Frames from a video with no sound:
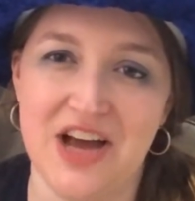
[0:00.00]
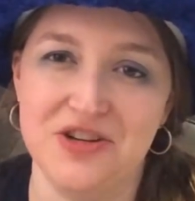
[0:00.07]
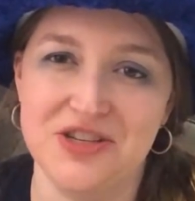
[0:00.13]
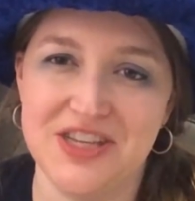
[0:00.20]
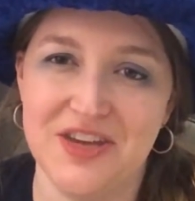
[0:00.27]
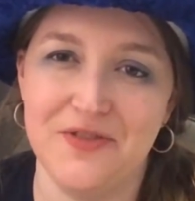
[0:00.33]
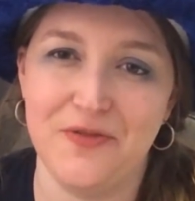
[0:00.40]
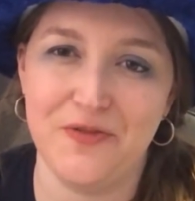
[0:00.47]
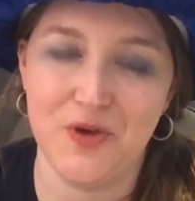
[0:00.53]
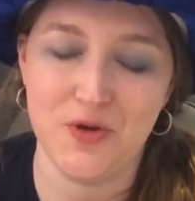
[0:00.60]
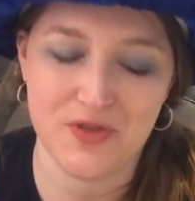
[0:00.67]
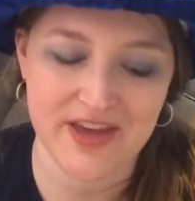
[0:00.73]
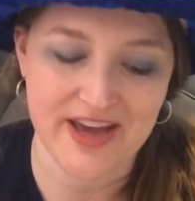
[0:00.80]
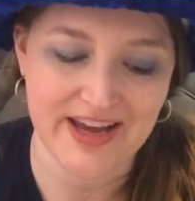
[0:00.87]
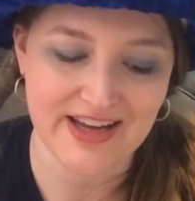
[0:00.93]
I'll just give a few
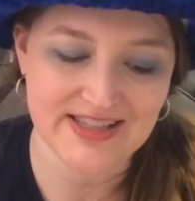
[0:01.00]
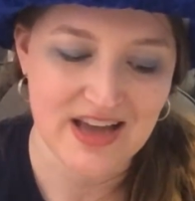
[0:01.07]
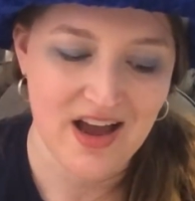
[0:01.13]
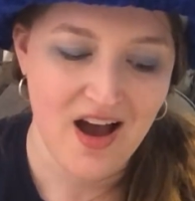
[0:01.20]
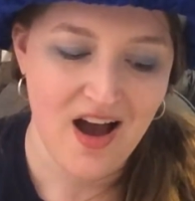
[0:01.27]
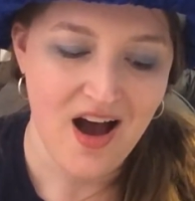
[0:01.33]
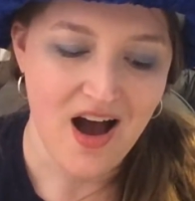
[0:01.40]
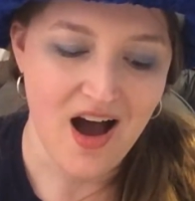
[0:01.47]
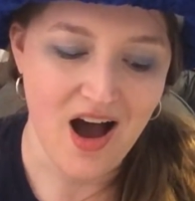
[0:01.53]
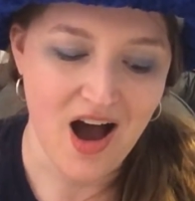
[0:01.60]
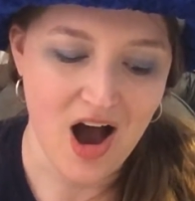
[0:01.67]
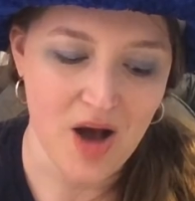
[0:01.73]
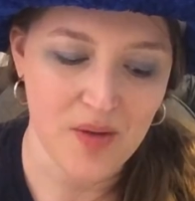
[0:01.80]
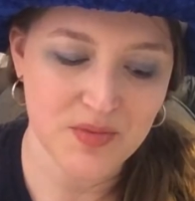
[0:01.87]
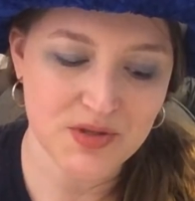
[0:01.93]
things.
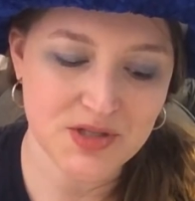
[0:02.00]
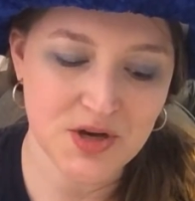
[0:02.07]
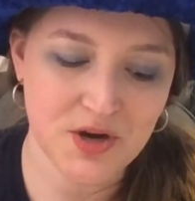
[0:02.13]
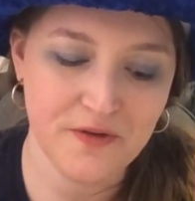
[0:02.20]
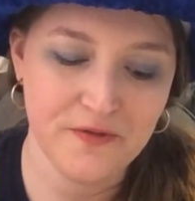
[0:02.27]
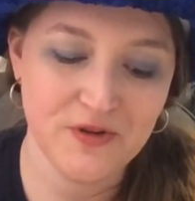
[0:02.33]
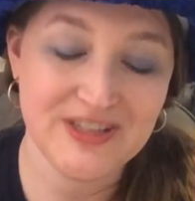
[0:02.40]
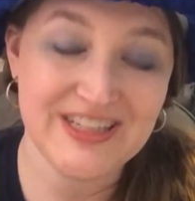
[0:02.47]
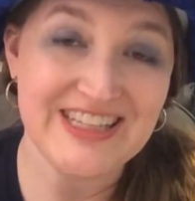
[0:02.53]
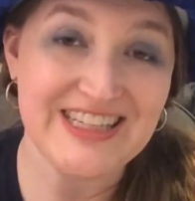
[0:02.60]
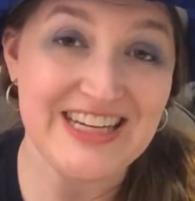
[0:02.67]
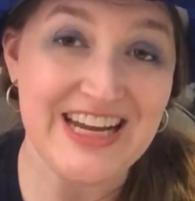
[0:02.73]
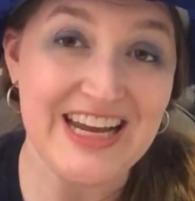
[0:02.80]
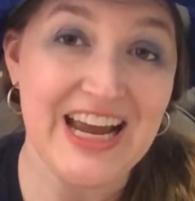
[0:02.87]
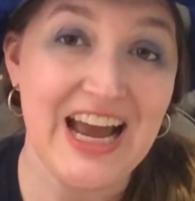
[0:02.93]
So for
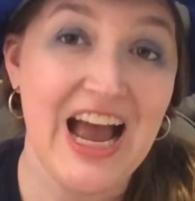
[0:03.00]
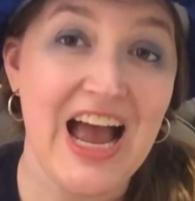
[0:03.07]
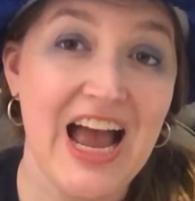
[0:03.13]
Disney,